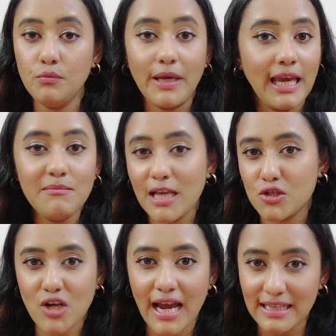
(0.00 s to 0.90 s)
You became
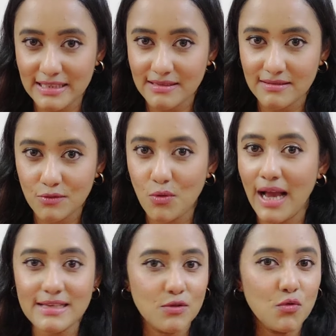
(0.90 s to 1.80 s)
that child who
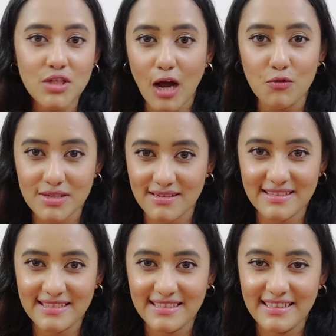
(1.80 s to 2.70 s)
has no doubt,
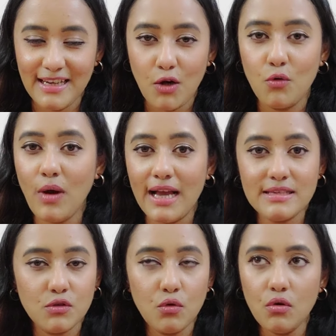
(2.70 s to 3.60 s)
who
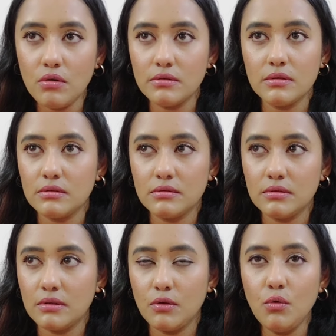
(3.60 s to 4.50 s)
has no
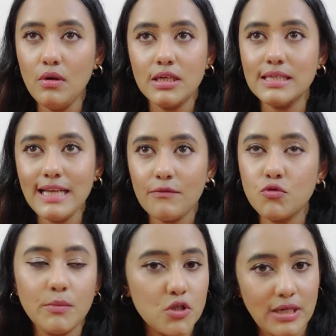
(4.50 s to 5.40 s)
who doesn't
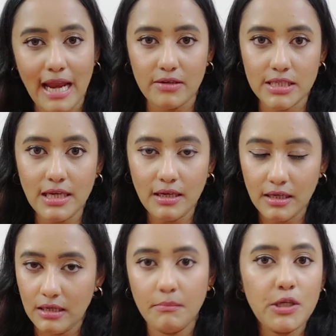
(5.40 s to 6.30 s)
have too much clarity,
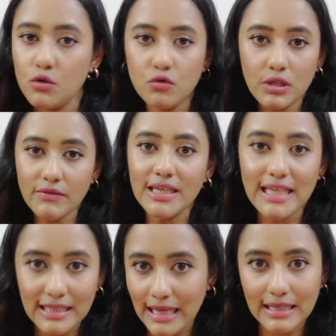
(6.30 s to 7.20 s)
but you don't
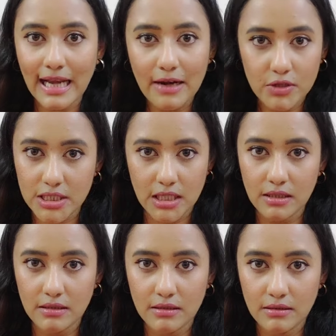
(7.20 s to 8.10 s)
even need that clarity.